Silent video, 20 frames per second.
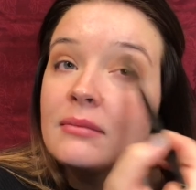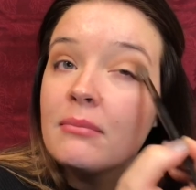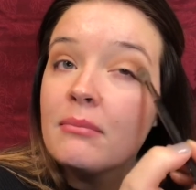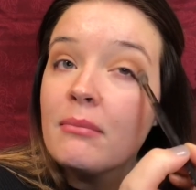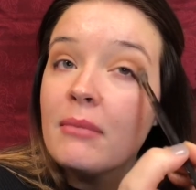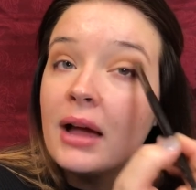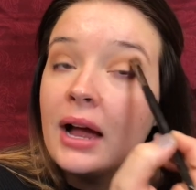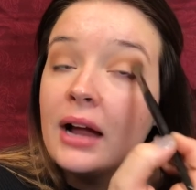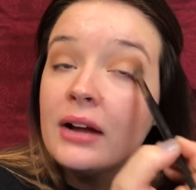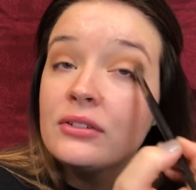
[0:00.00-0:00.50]

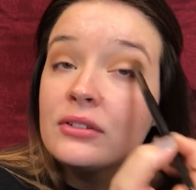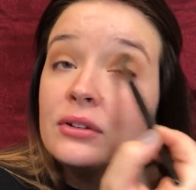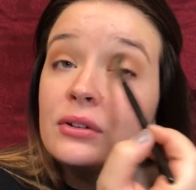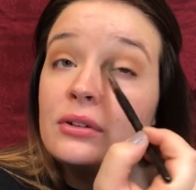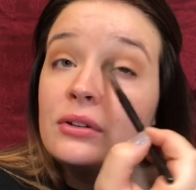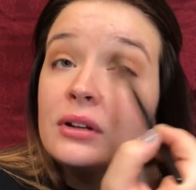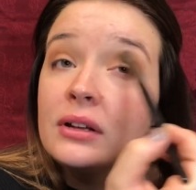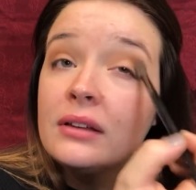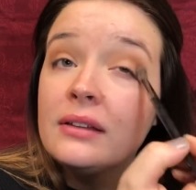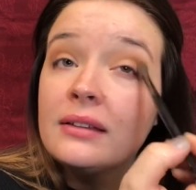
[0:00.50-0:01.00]

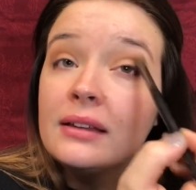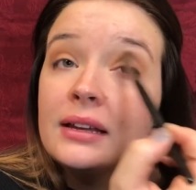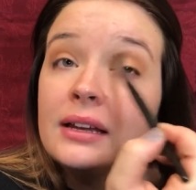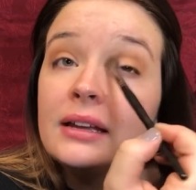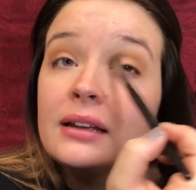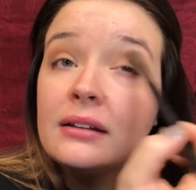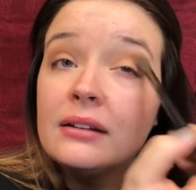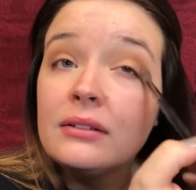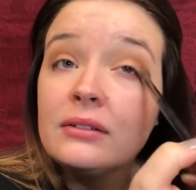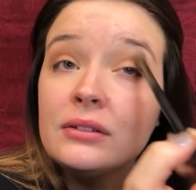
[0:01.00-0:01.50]
magical as I
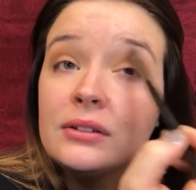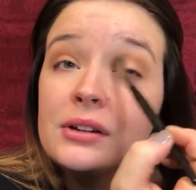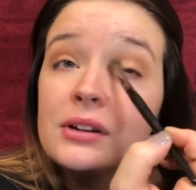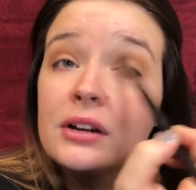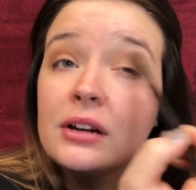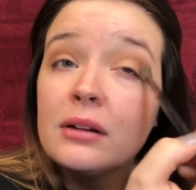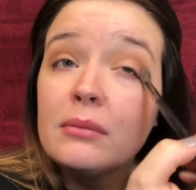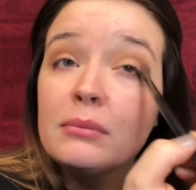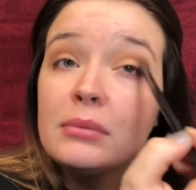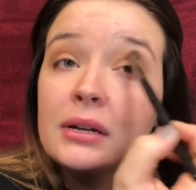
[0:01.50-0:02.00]
get
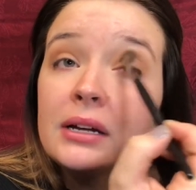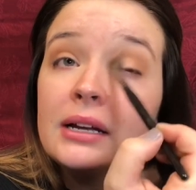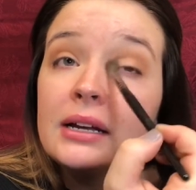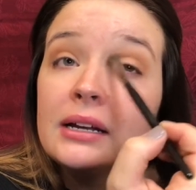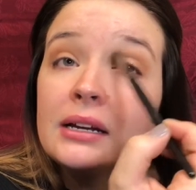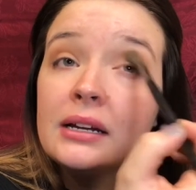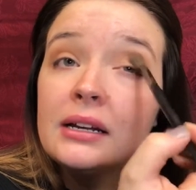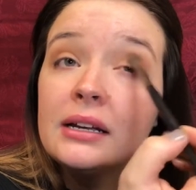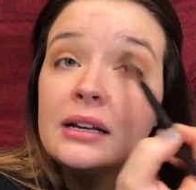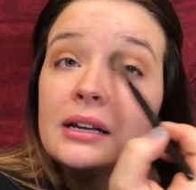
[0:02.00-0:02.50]
older,
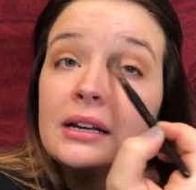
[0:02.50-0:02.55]
but